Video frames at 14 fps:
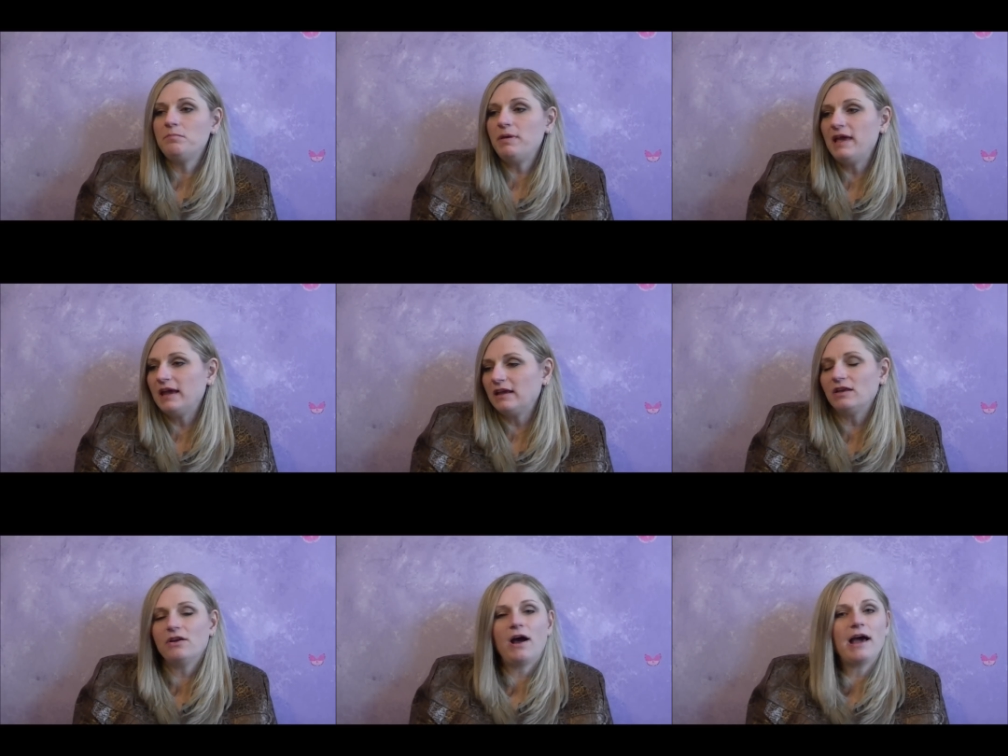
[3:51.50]

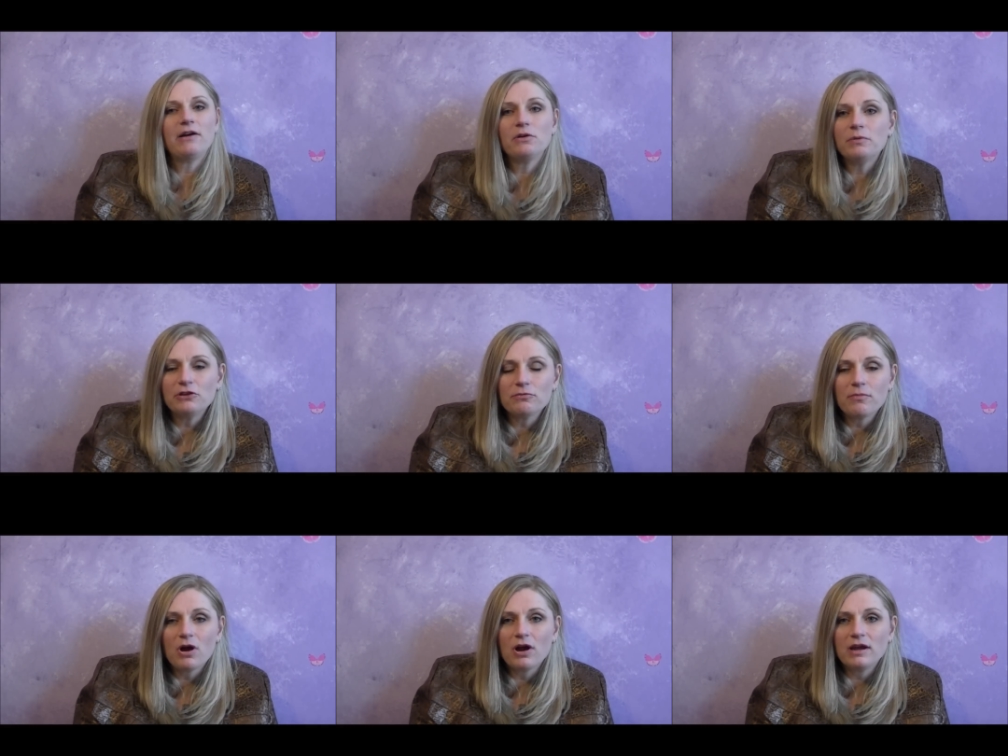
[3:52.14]
pick, you know, I don't know what
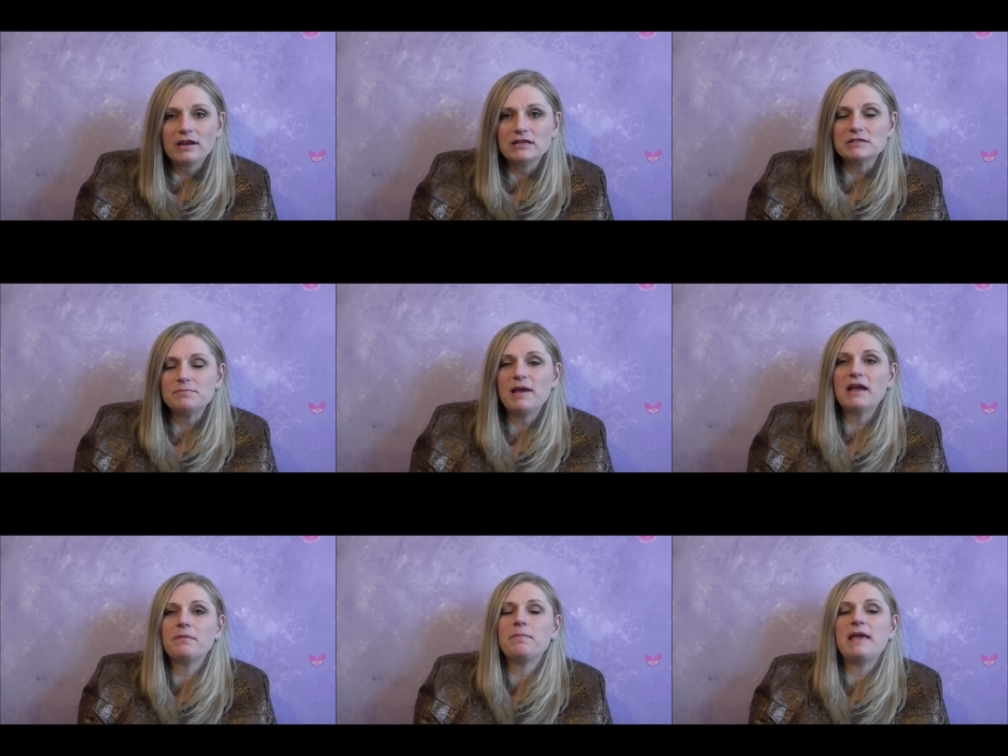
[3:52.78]
your market is,
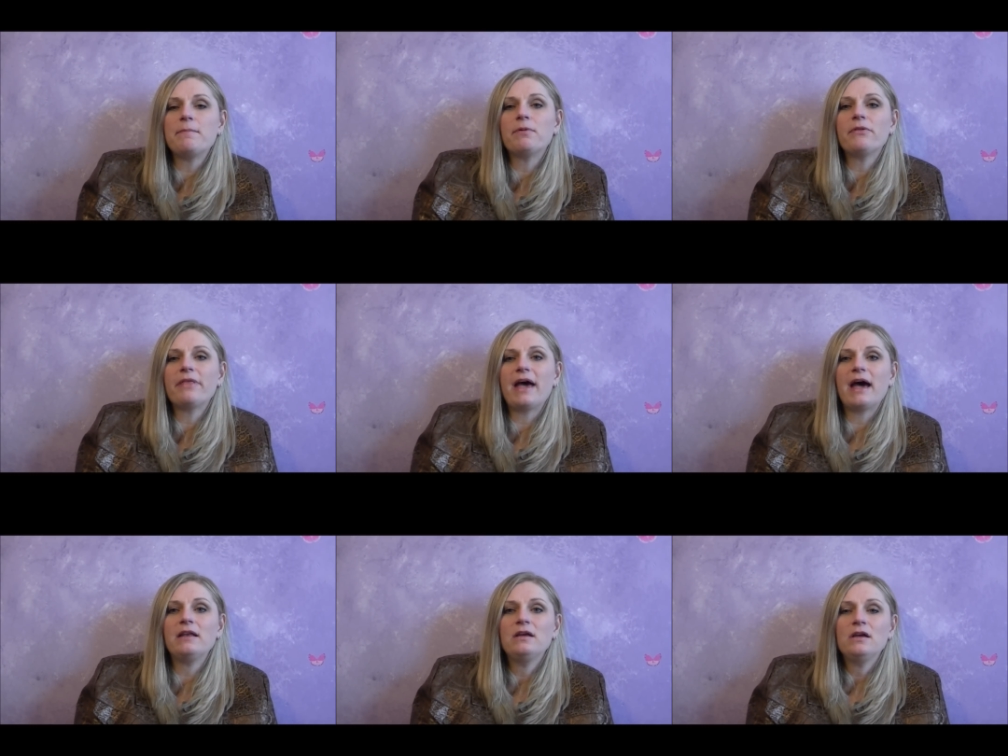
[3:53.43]
pick people
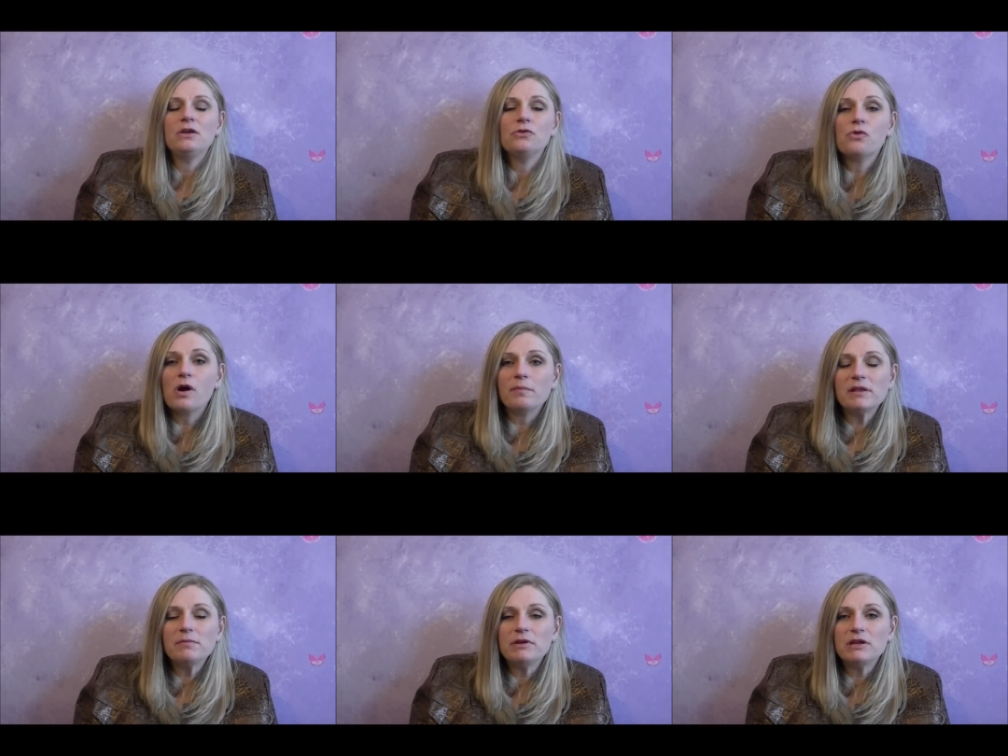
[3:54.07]
that
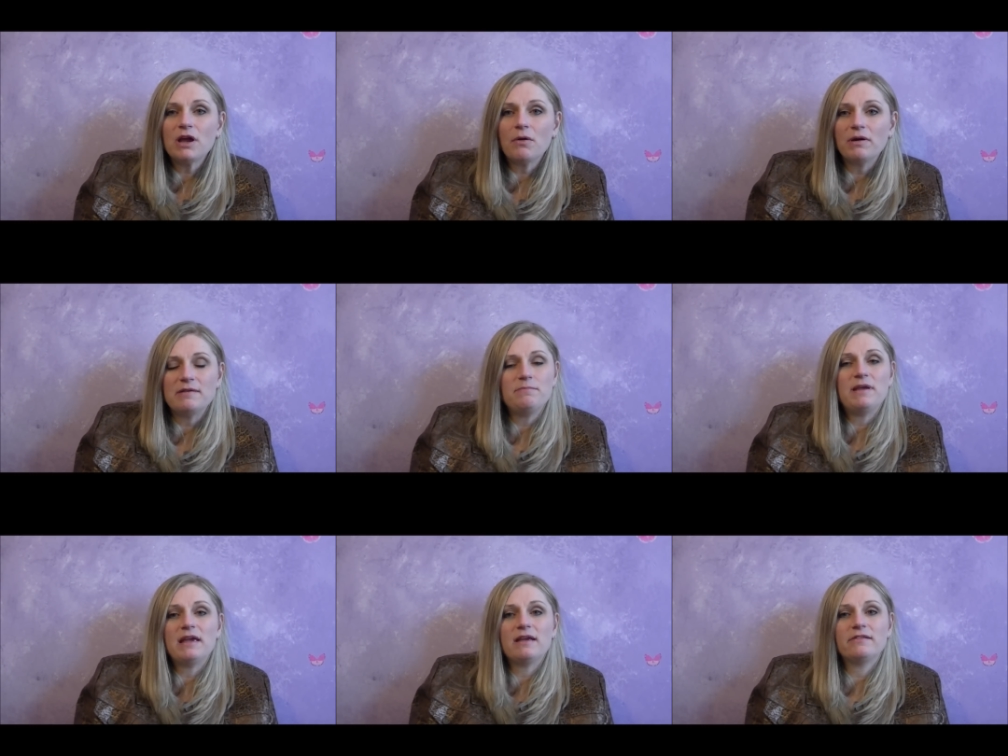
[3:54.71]
normally would go on
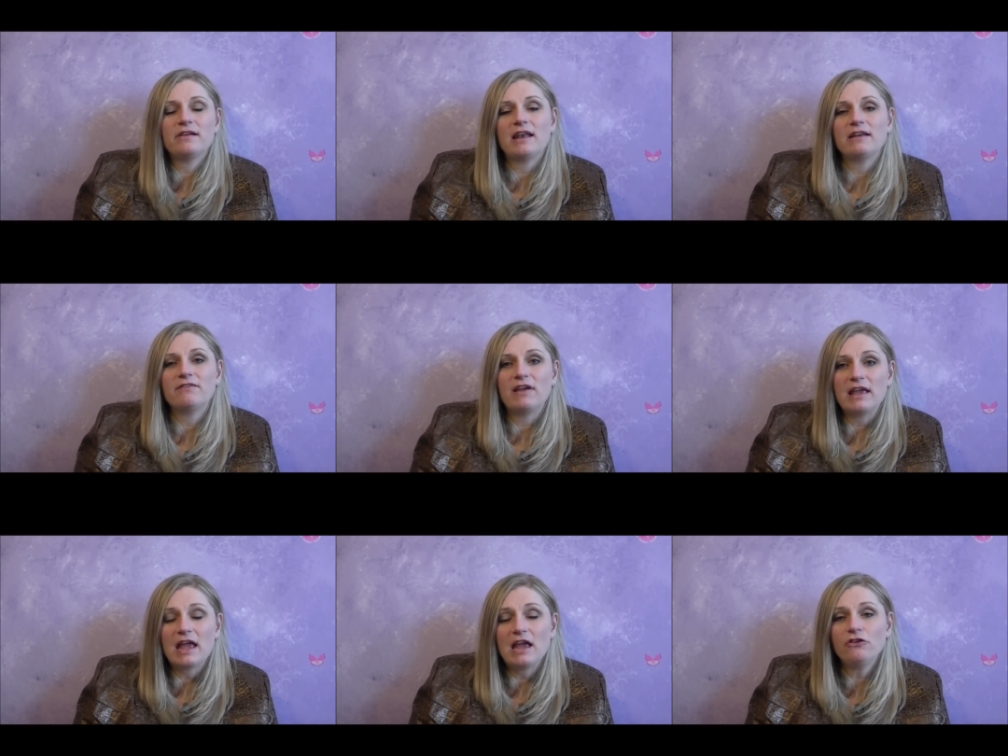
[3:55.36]
a big exotic
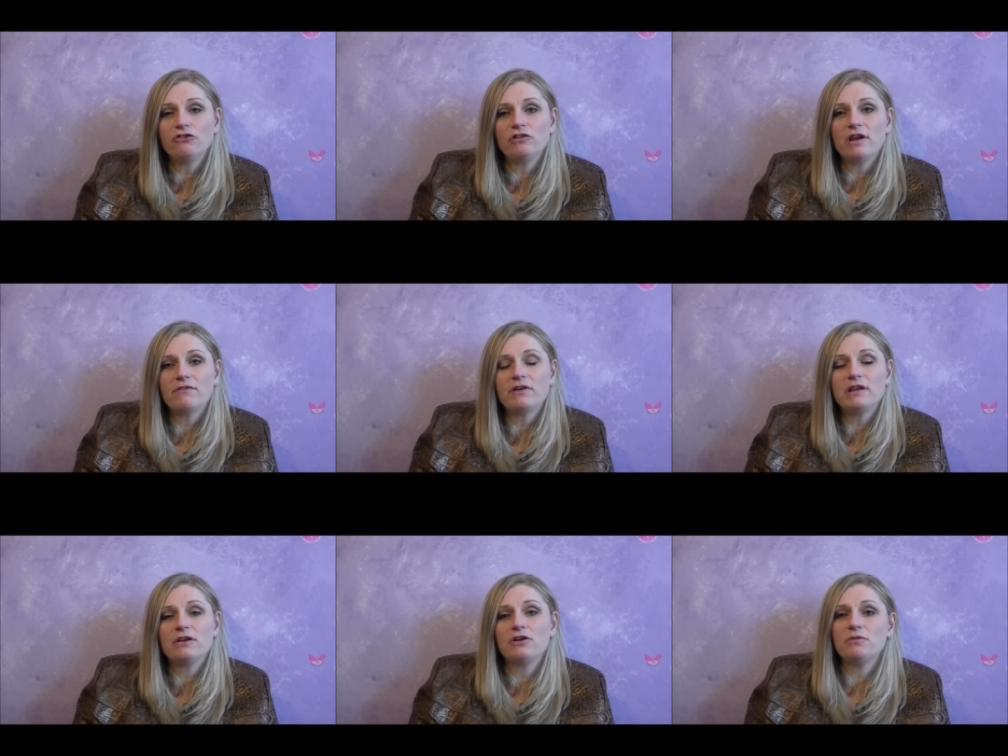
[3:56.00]
vacation
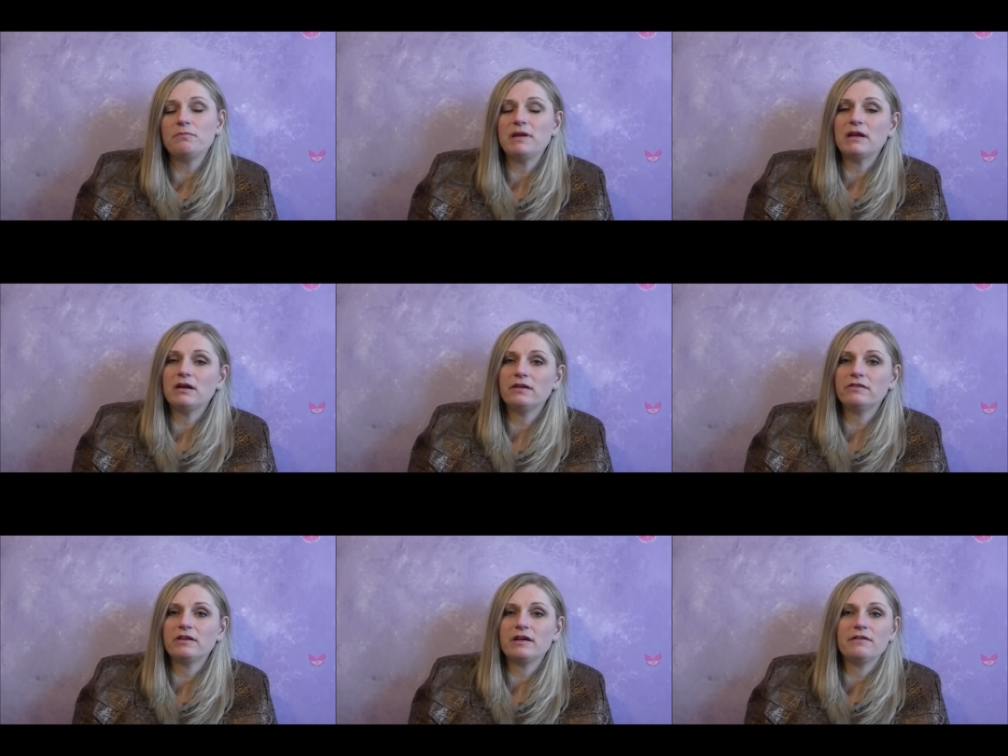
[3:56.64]
every year and
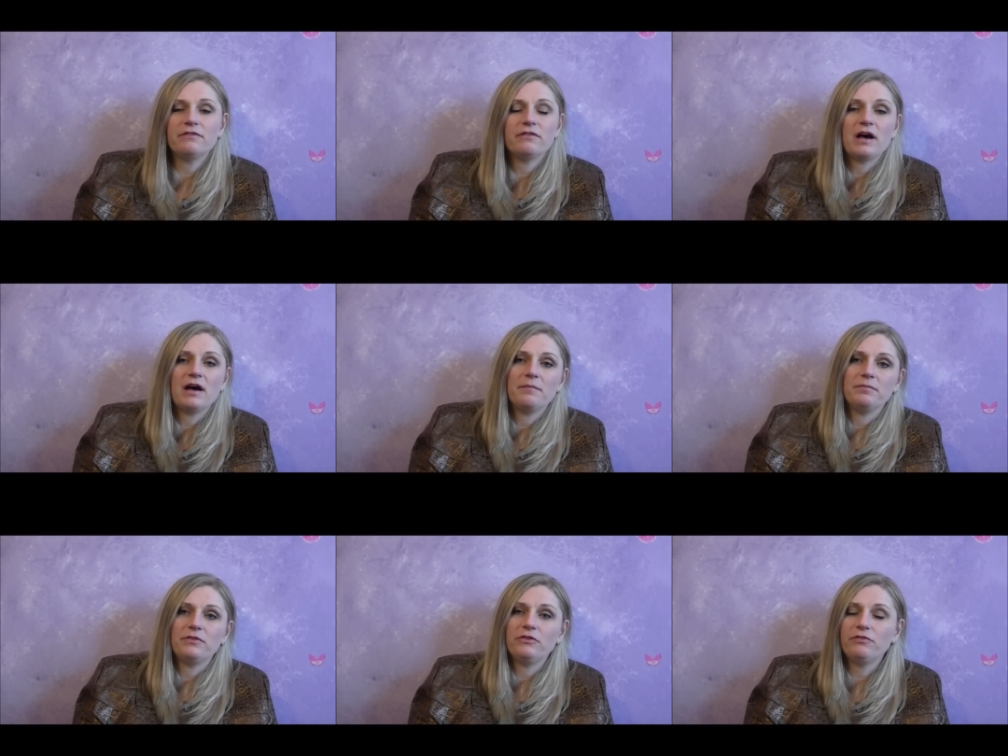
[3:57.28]
because of
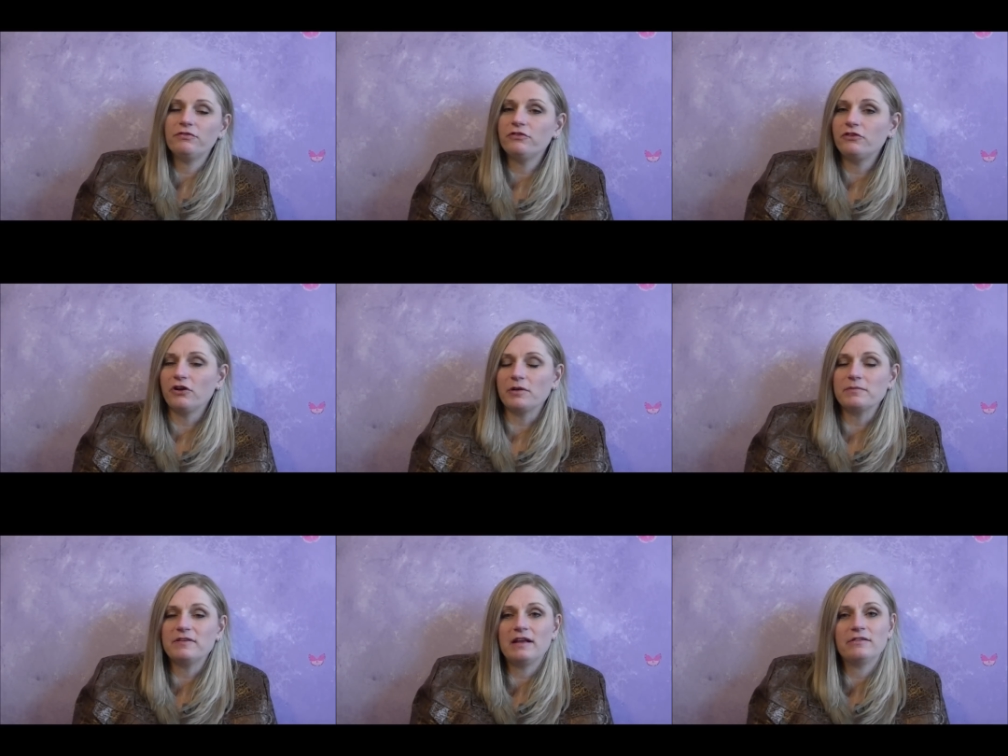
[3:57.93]
um,
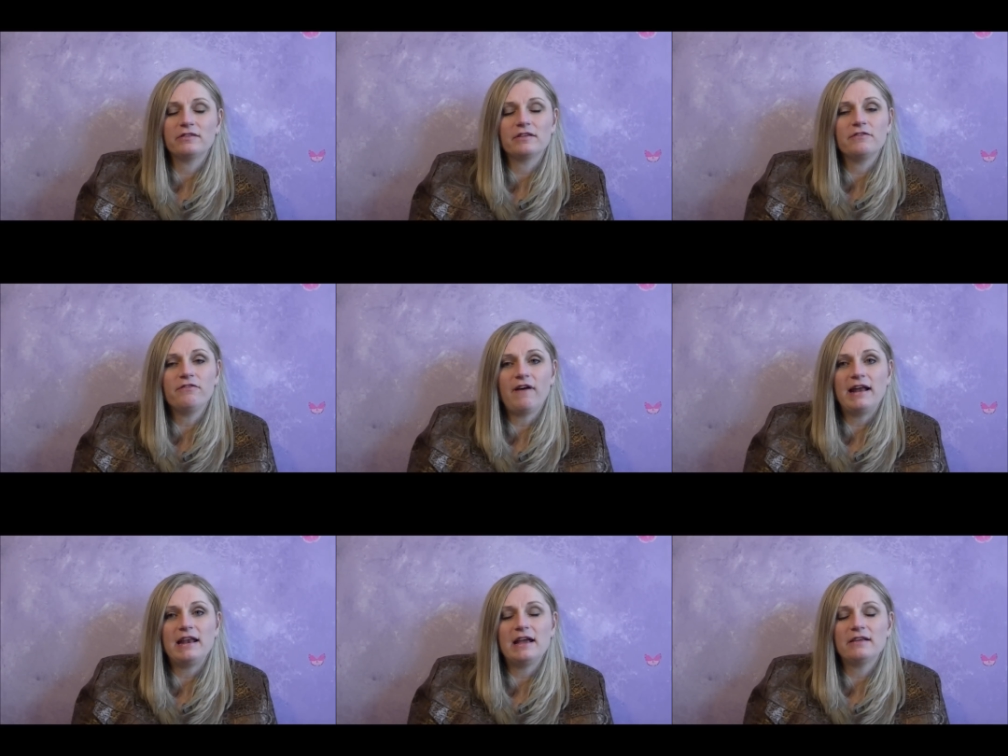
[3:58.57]
circumstances and
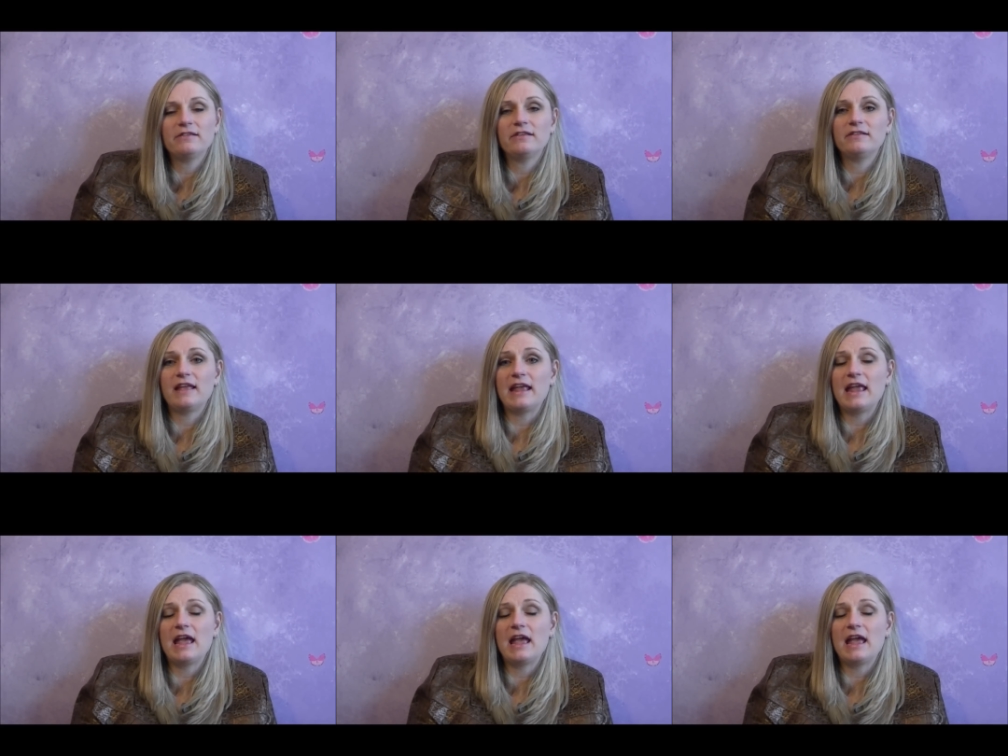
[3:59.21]
finances they